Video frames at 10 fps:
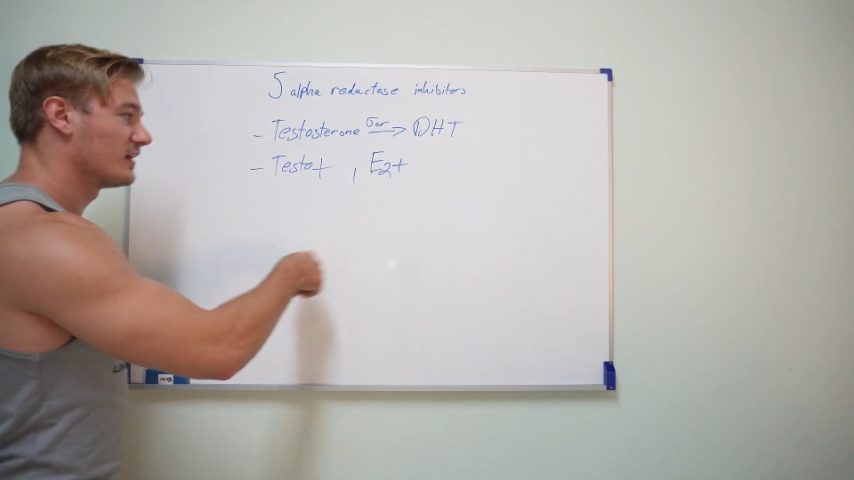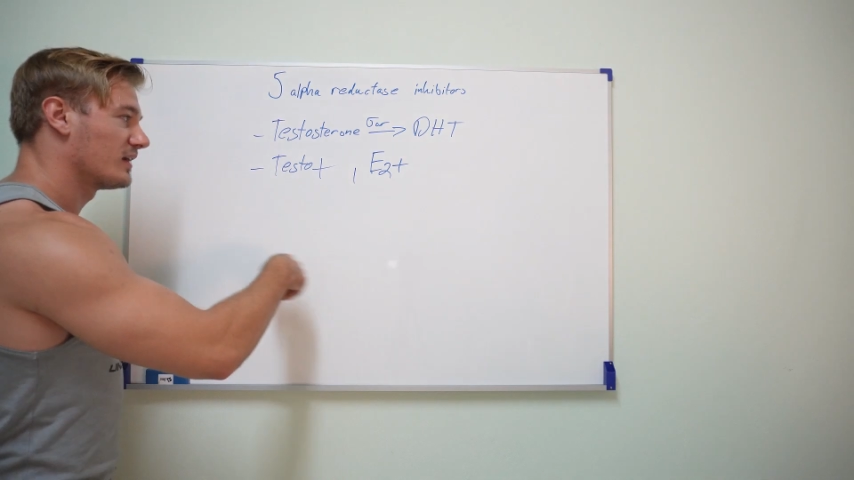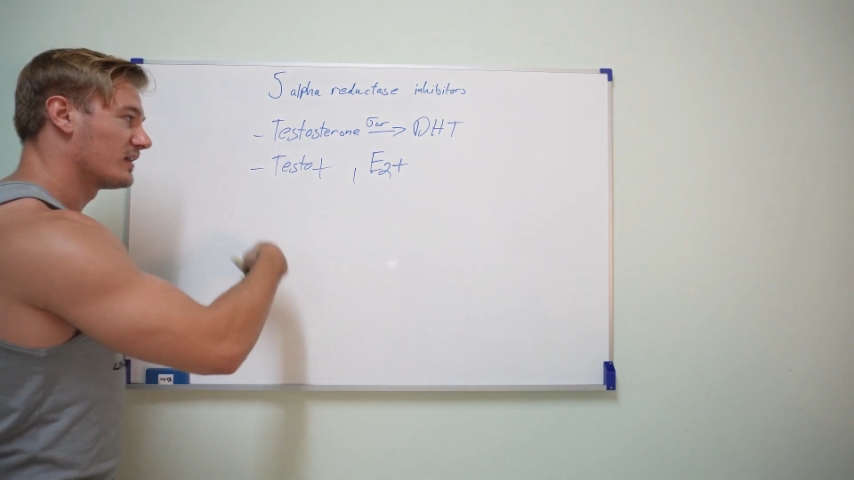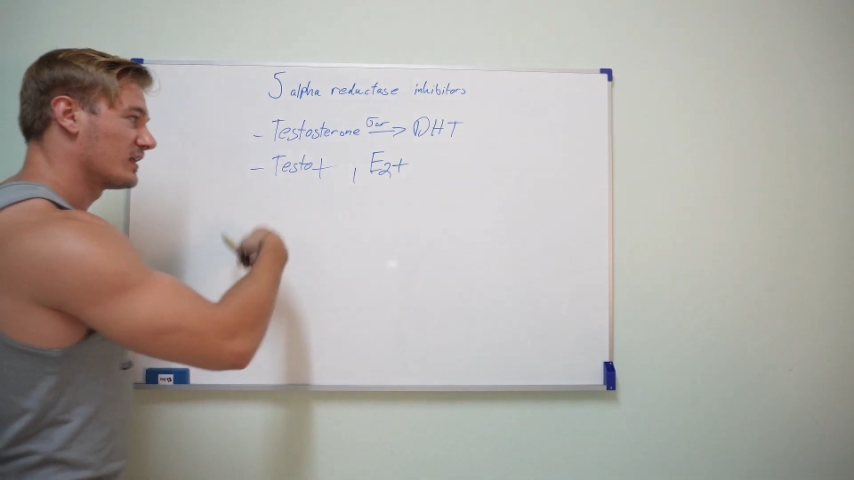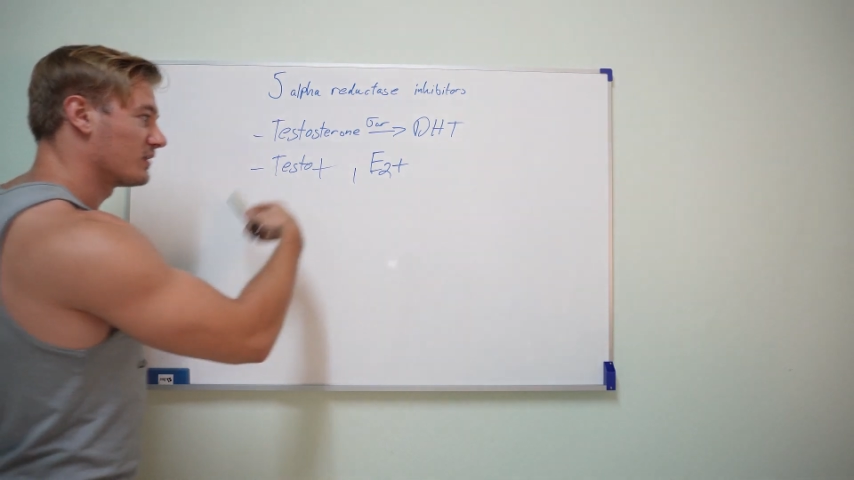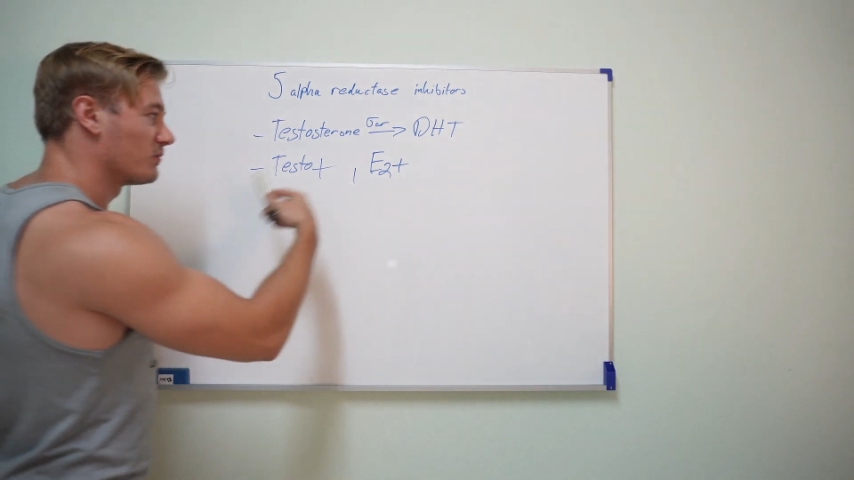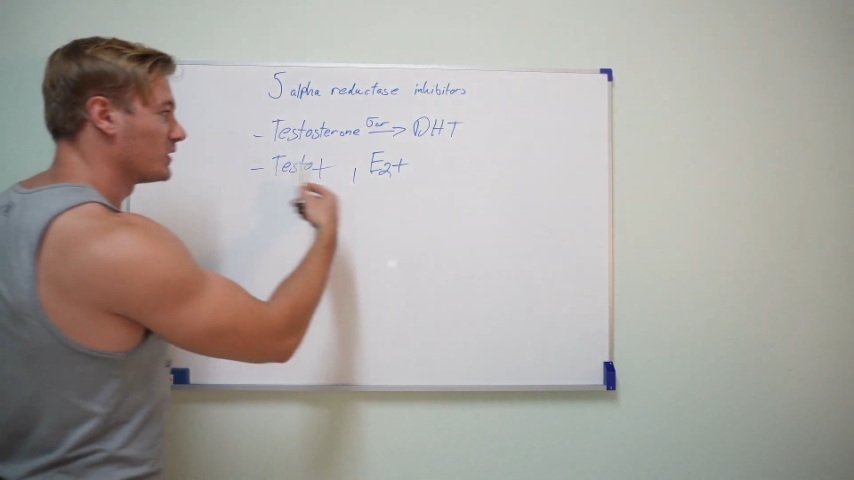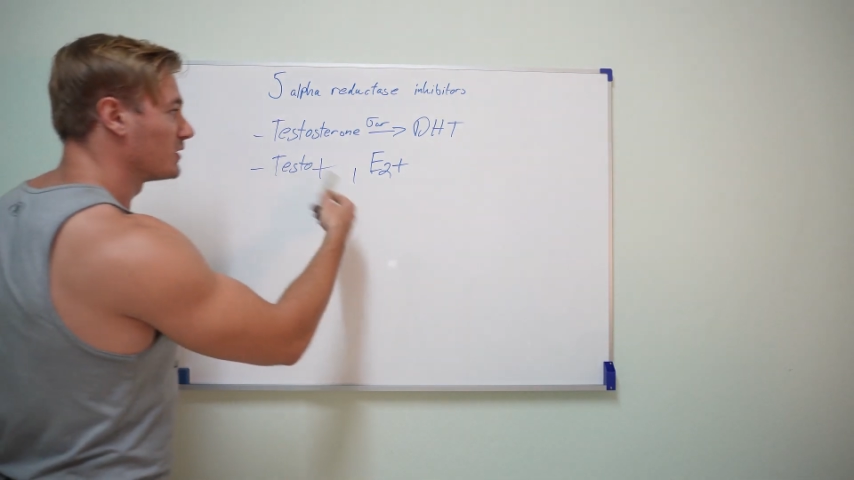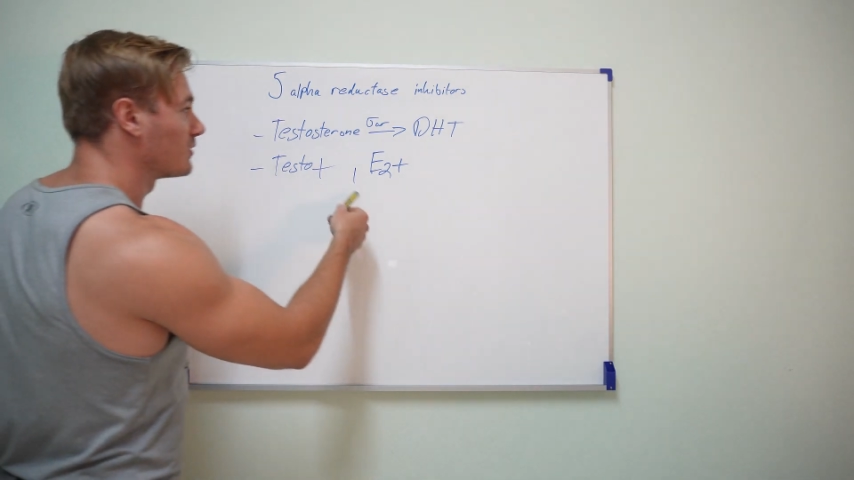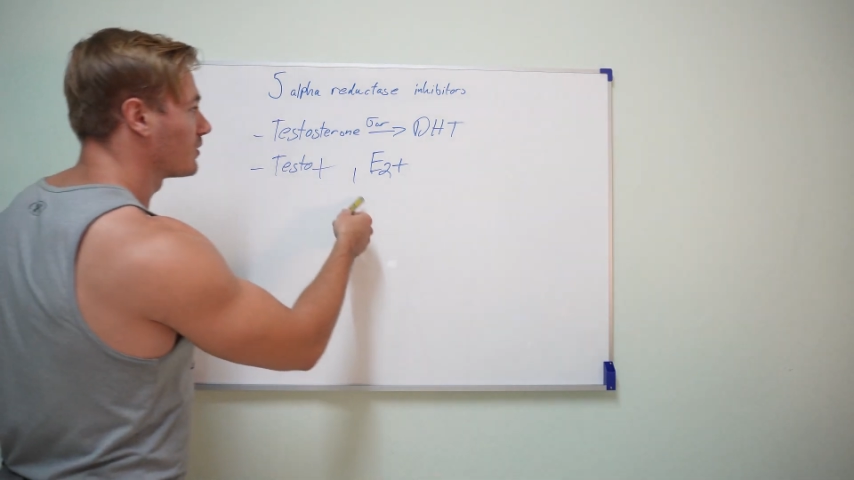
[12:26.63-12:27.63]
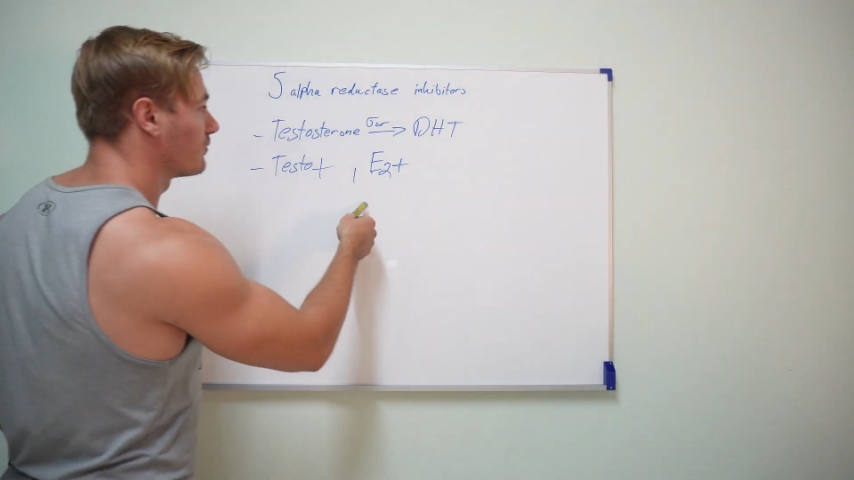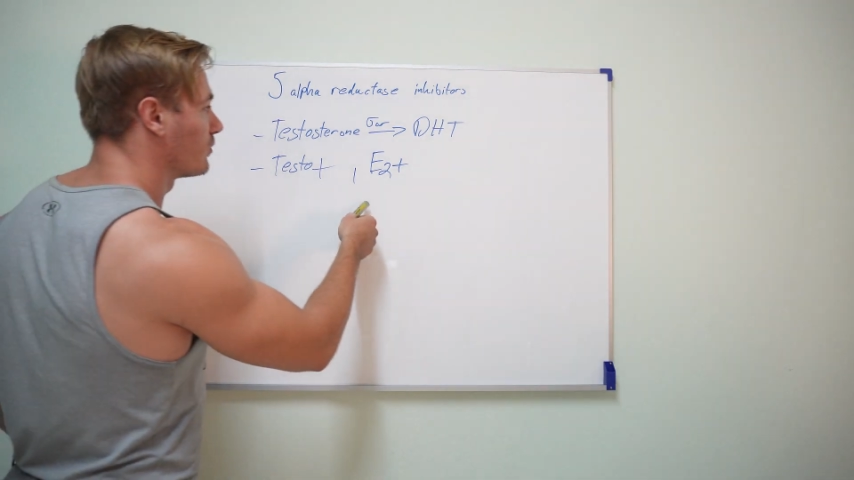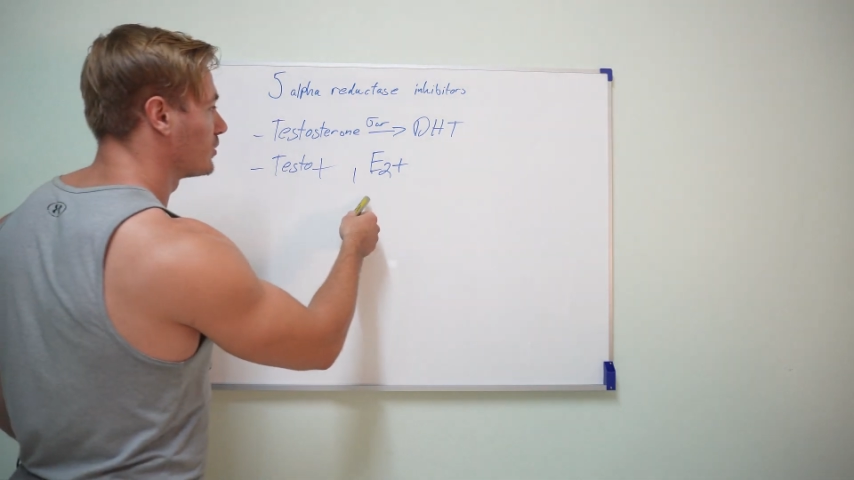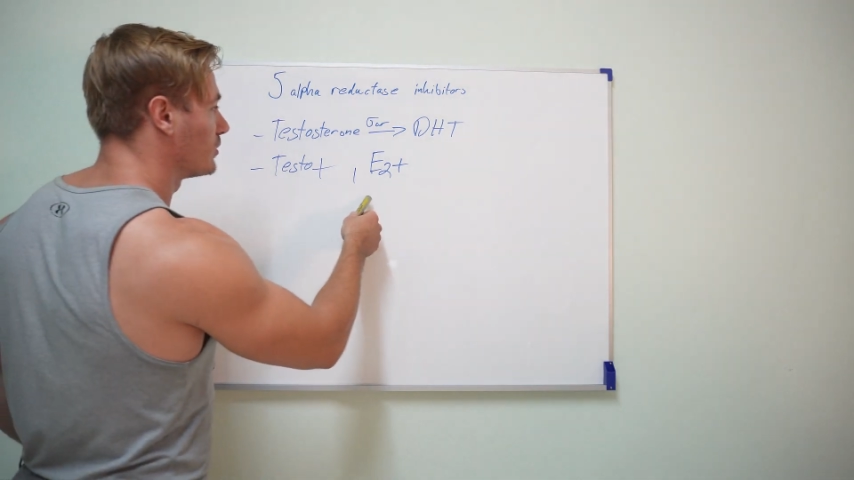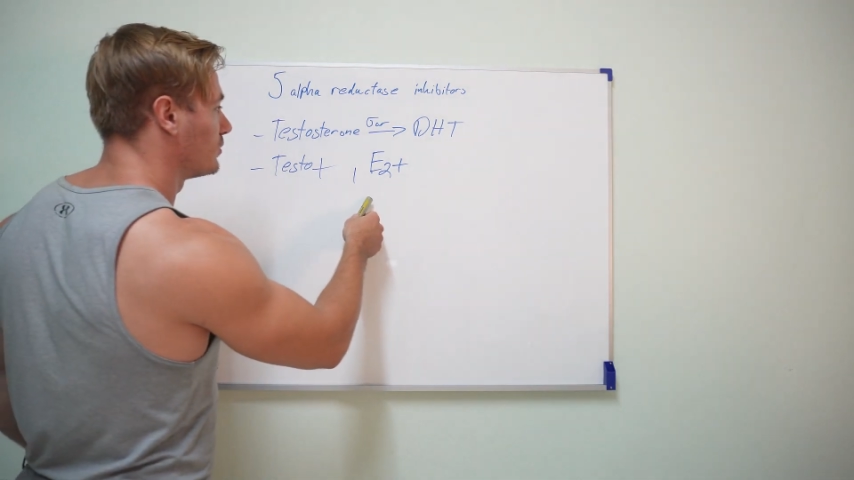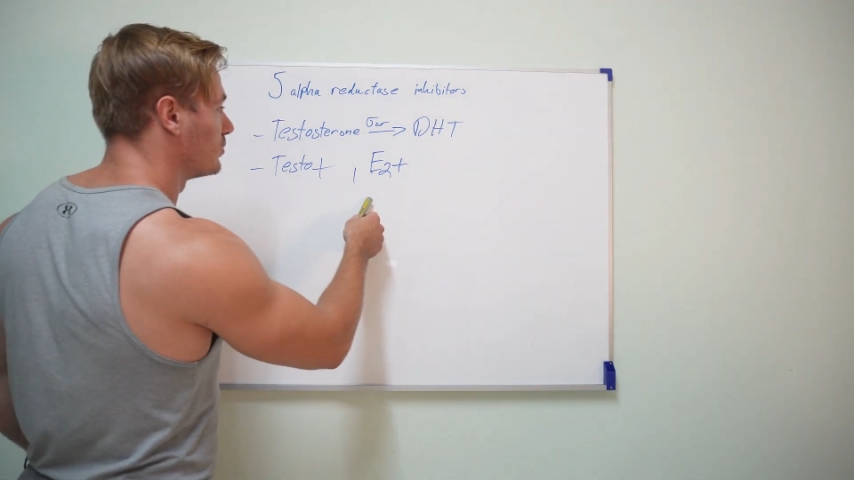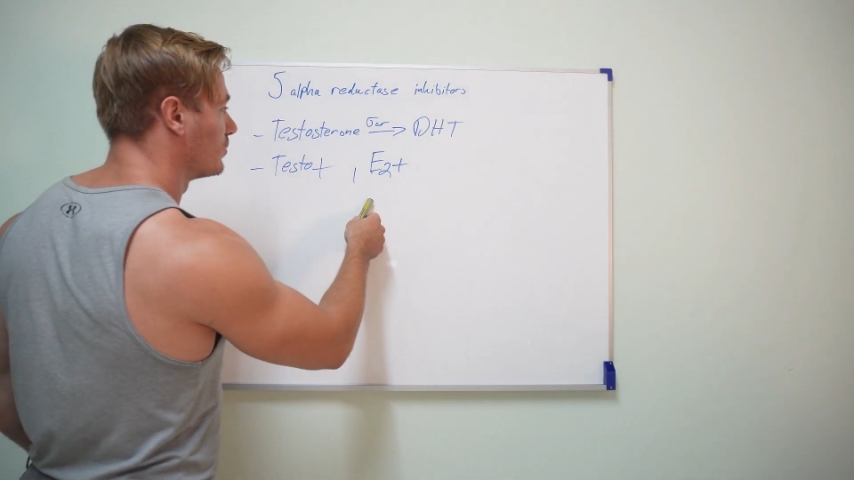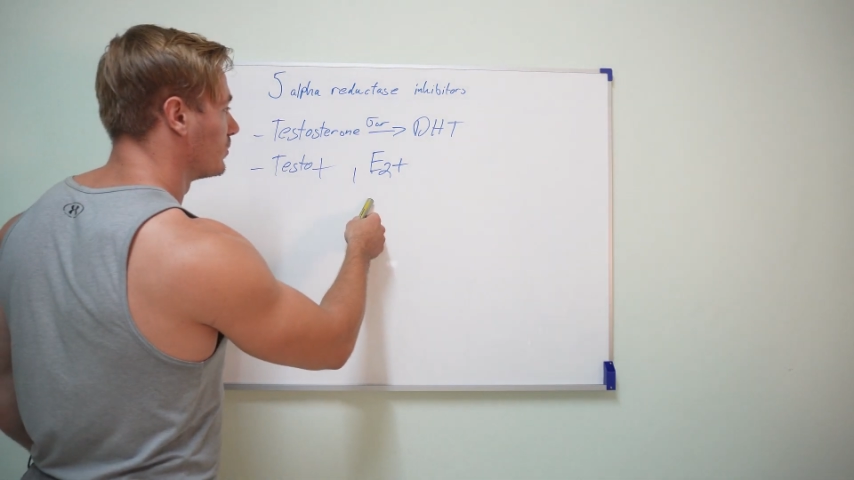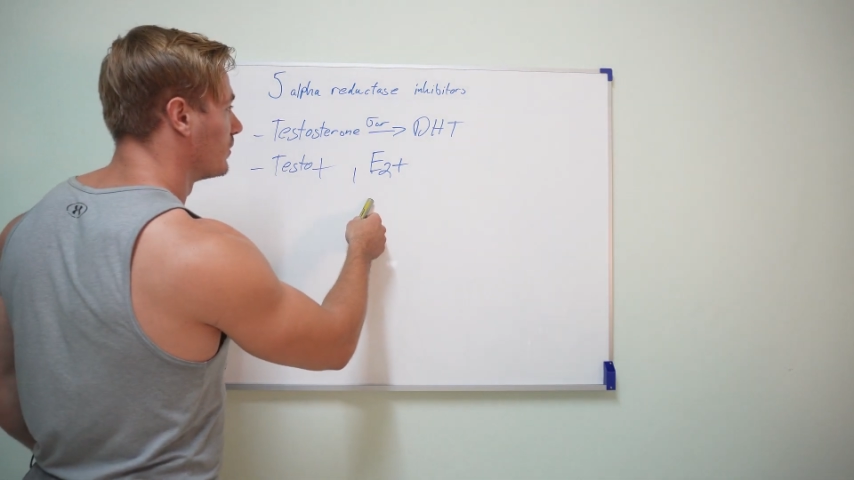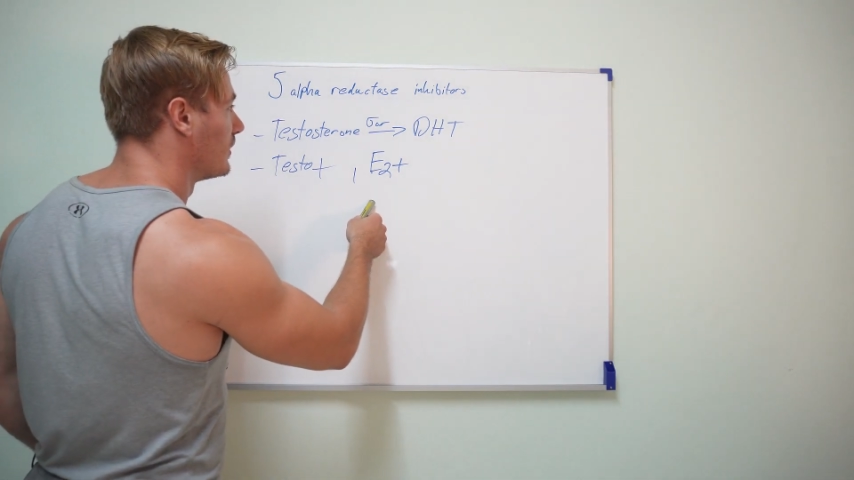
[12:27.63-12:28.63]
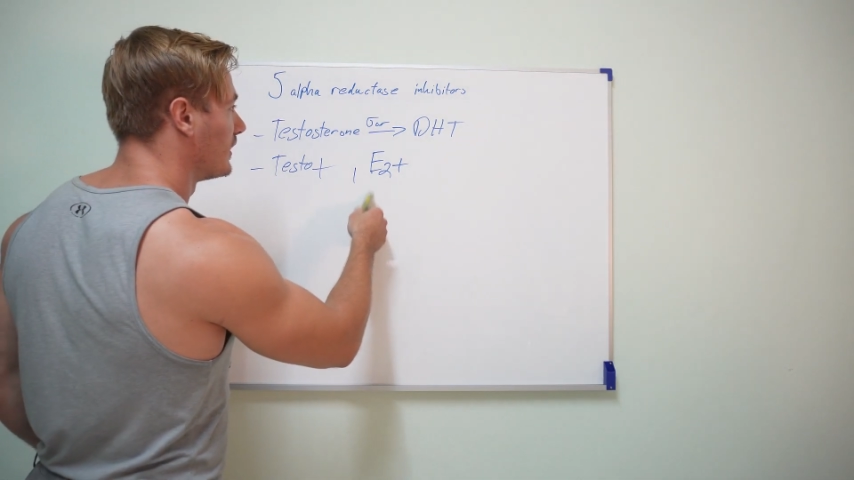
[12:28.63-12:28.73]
and then being converted to